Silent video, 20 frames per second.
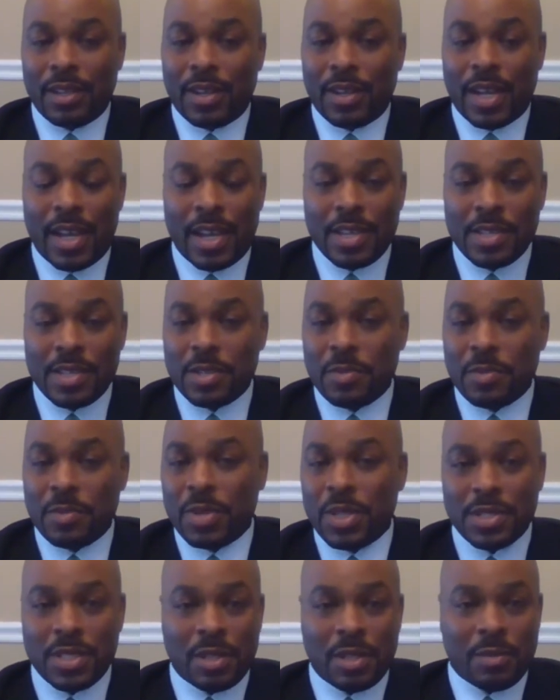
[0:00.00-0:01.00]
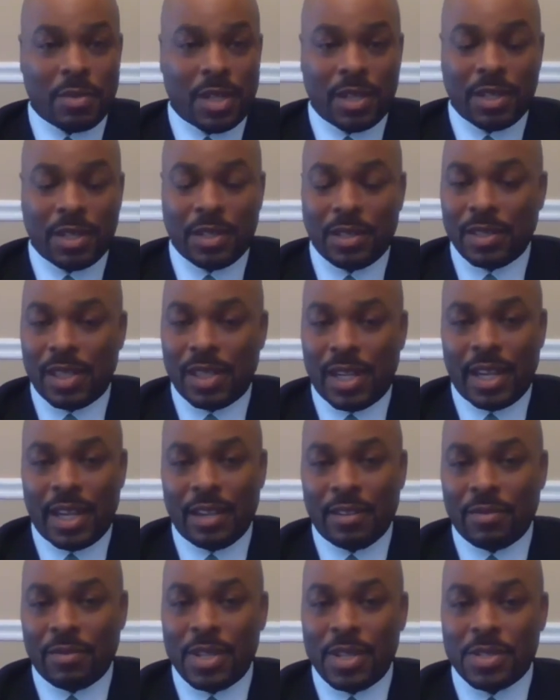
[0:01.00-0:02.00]
There has to be some
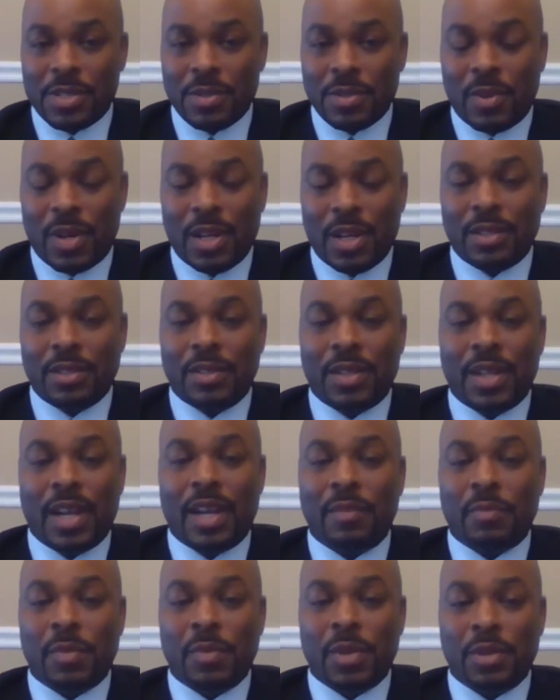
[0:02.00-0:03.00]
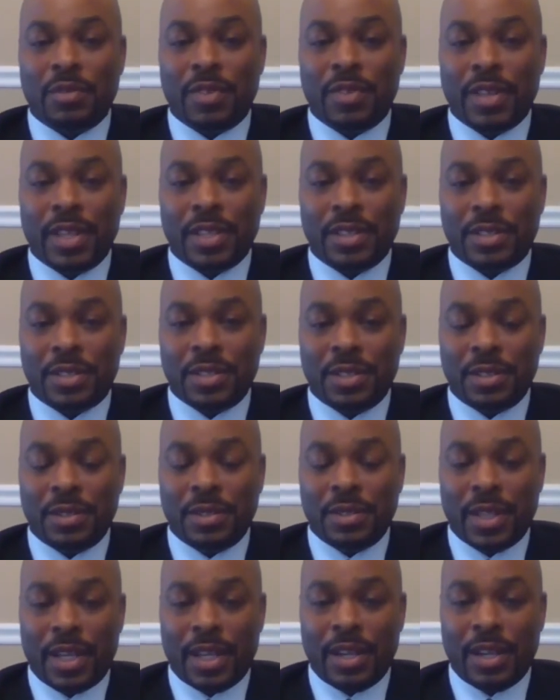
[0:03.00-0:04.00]
underlying reason why they're not motivated to
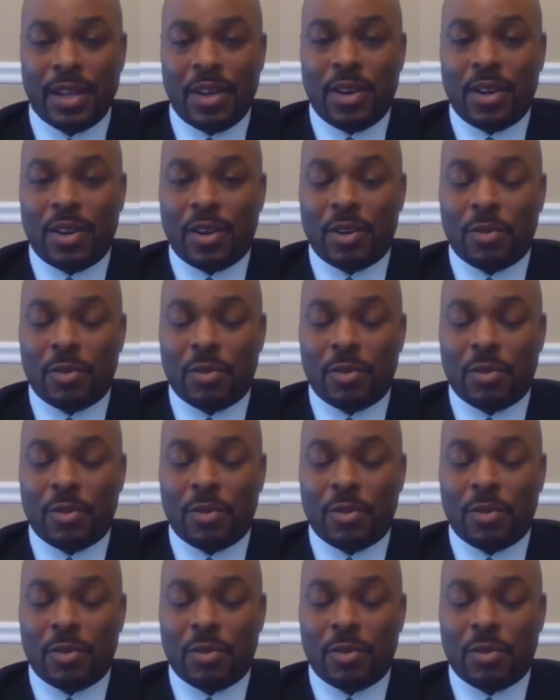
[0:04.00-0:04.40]
do that.